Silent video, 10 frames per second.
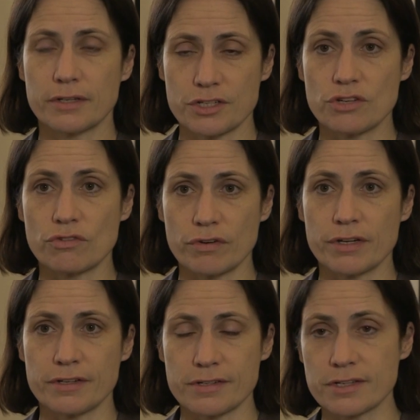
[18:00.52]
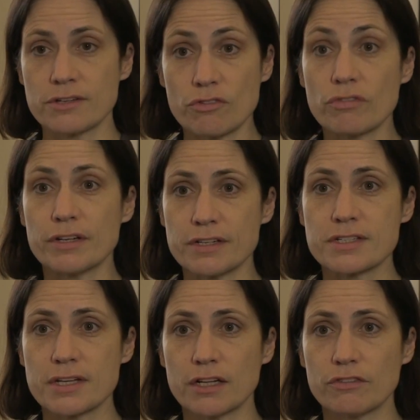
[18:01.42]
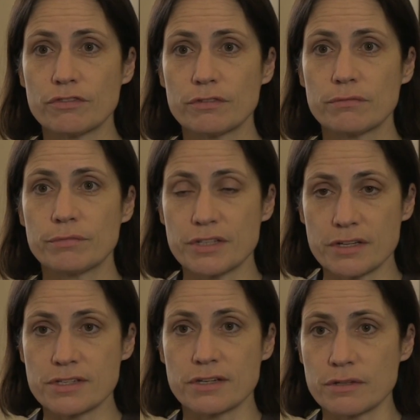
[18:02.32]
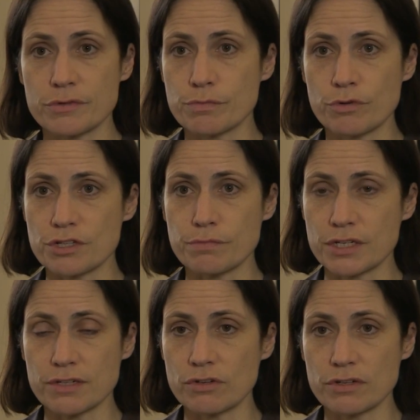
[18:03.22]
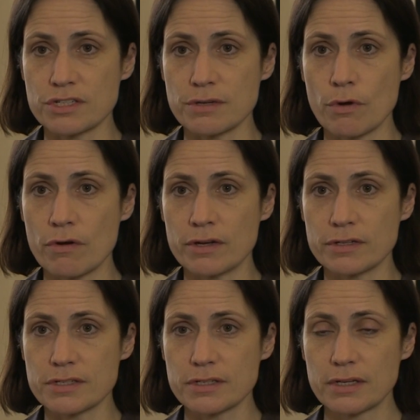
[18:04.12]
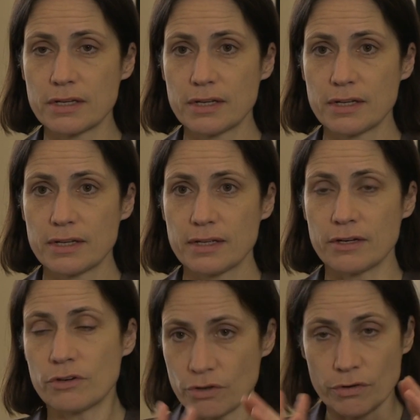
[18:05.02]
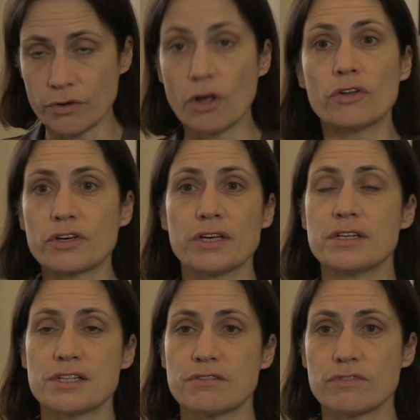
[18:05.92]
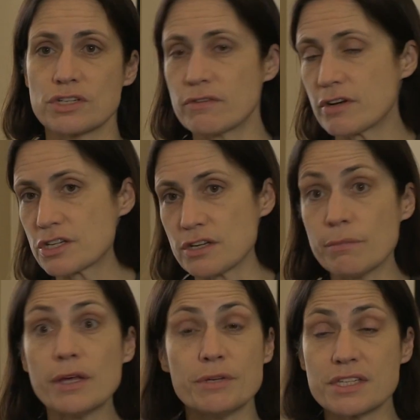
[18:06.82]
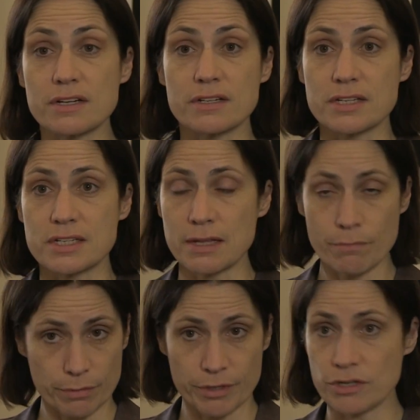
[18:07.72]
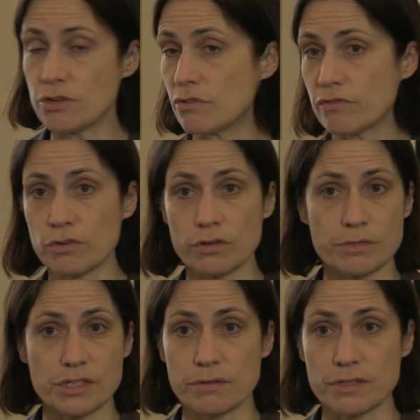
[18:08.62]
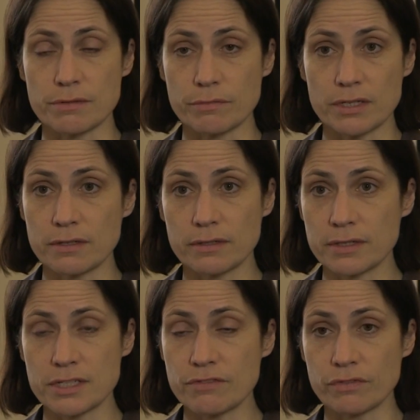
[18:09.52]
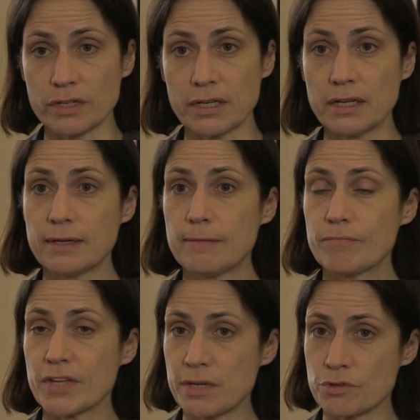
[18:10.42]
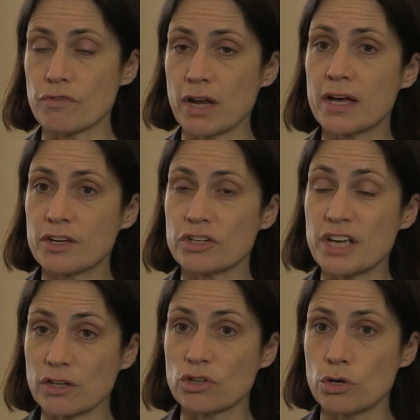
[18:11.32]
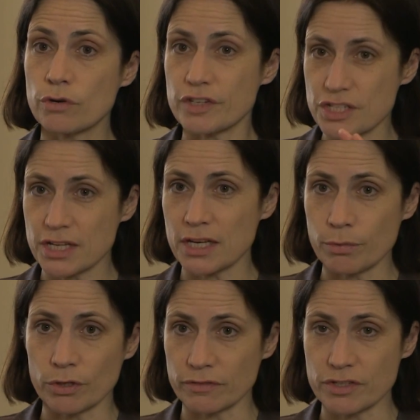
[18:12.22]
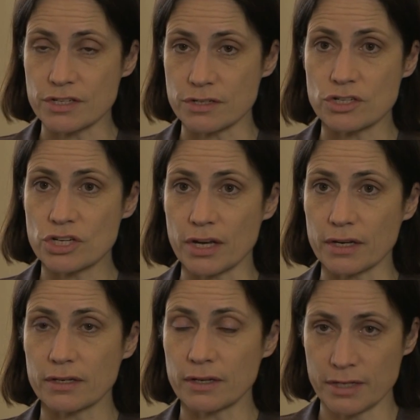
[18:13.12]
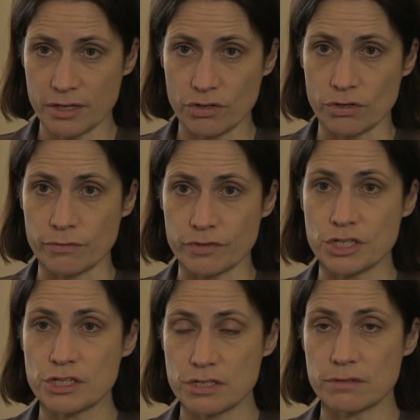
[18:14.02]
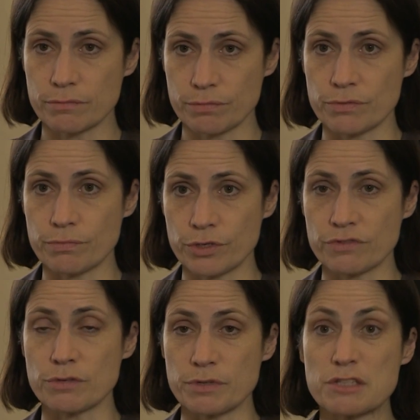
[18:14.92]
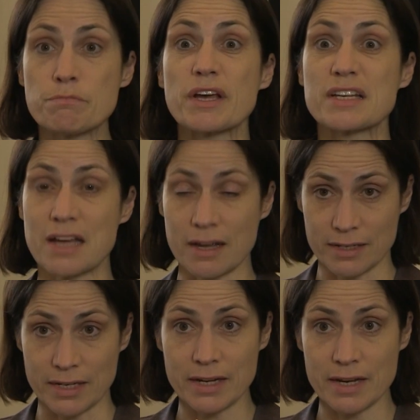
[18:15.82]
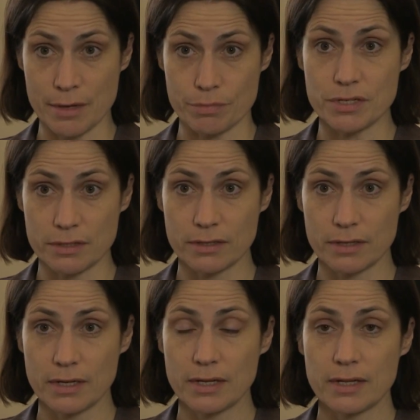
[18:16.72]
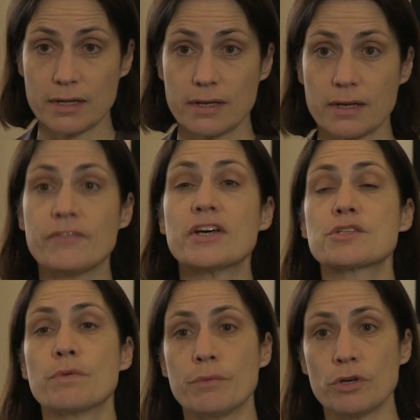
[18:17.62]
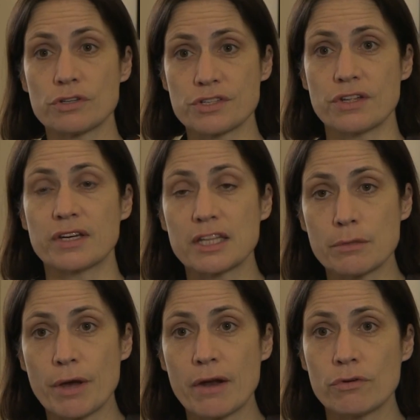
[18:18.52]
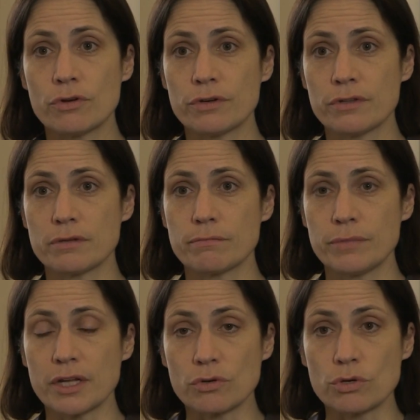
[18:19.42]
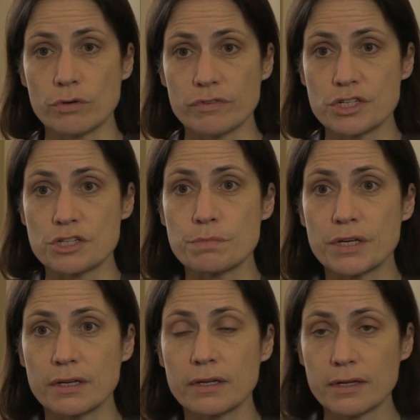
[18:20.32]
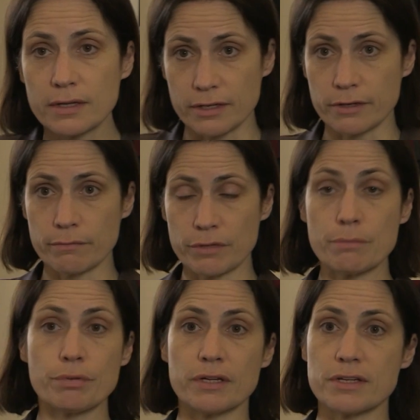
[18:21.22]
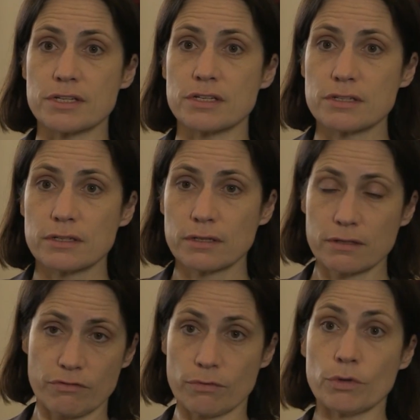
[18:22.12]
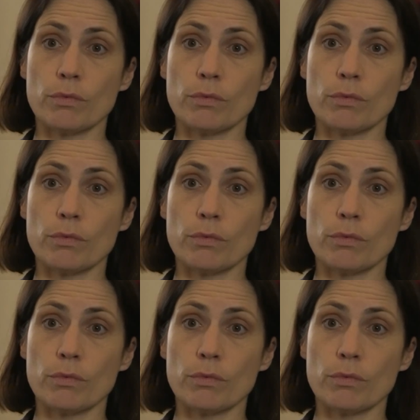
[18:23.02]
to Ukrainians than Ukraine itself. But then suddenly there's a prospect of going somewhere else, or looking in a different direction and maybe starting to implement new reforms, doing something differently. And he was relying on Yanukovych to keep all of this under check, and Yanukovych proves to be spectacularly inept. And that's where we also then get the paranoia that Yanukovych is being manipulated from the